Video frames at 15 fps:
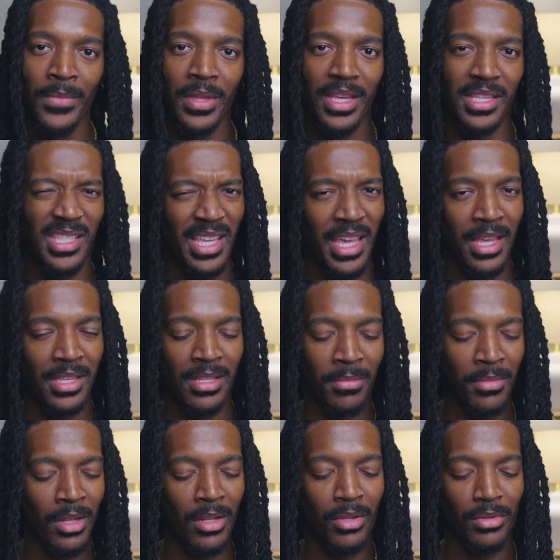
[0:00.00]
It's saying
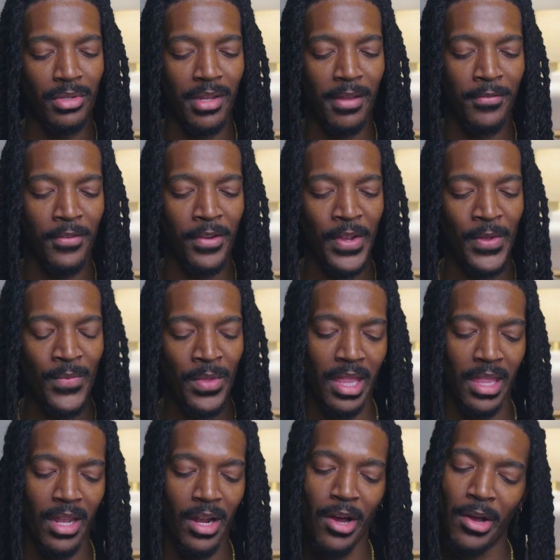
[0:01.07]
something a little different. And
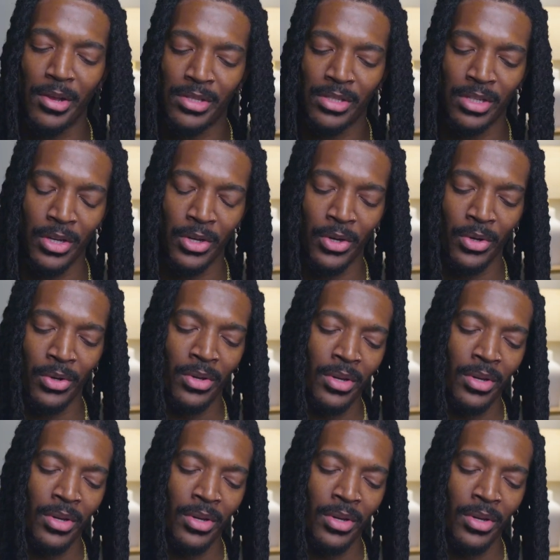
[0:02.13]
then also,